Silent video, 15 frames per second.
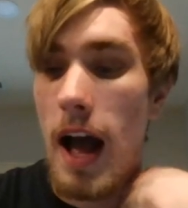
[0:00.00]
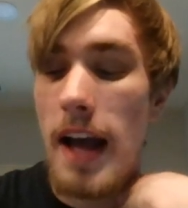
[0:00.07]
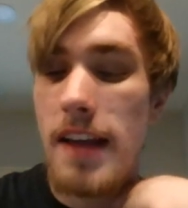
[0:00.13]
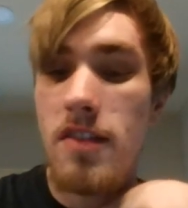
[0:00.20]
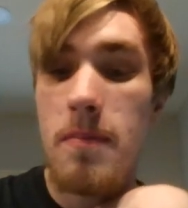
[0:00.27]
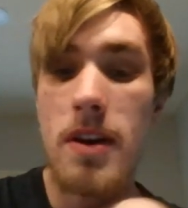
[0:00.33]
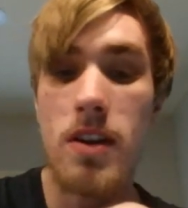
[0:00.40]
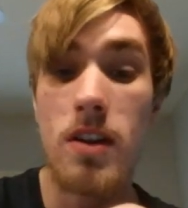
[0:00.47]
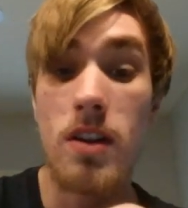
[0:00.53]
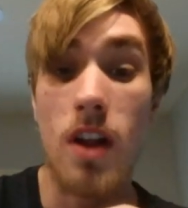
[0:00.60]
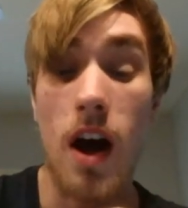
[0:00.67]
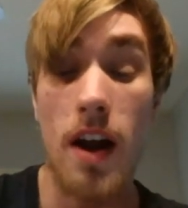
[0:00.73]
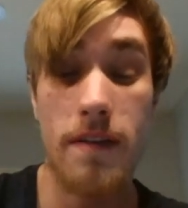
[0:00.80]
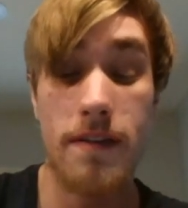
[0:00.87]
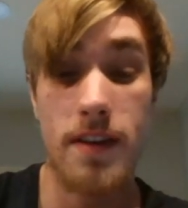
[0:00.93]
I spent a
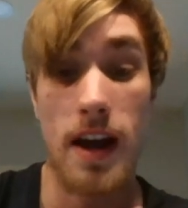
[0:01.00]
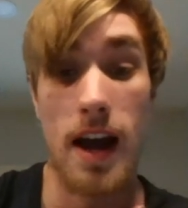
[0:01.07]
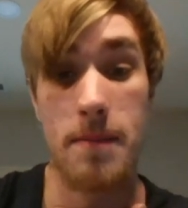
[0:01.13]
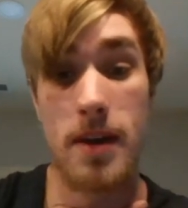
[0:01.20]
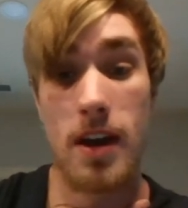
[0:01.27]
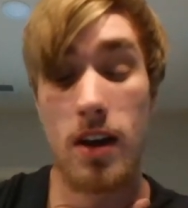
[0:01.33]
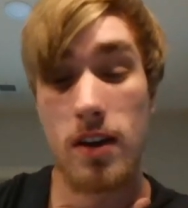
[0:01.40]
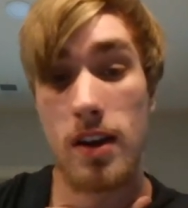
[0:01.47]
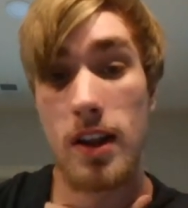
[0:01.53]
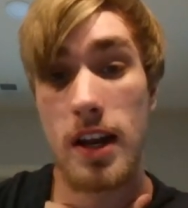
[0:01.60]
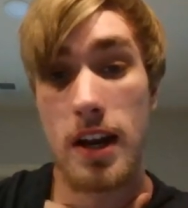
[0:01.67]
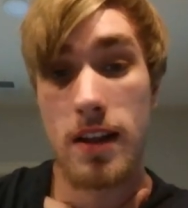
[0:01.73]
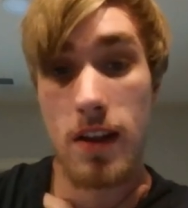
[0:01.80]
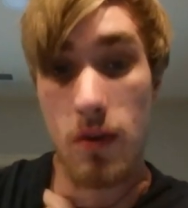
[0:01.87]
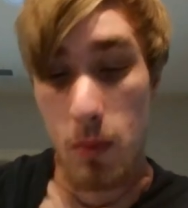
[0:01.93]
lot of time
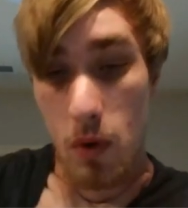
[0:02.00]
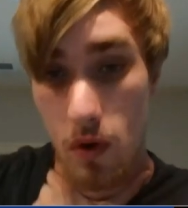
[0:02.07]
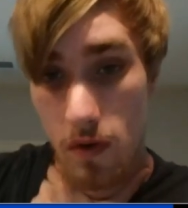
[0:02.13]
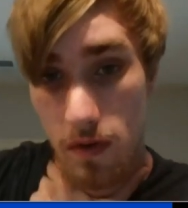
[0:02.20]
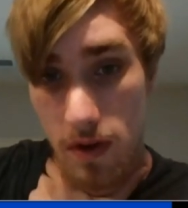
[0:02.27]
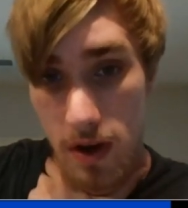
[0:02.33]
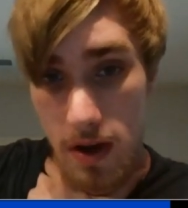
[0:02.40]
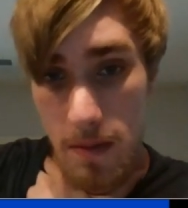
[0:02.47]
calculating this move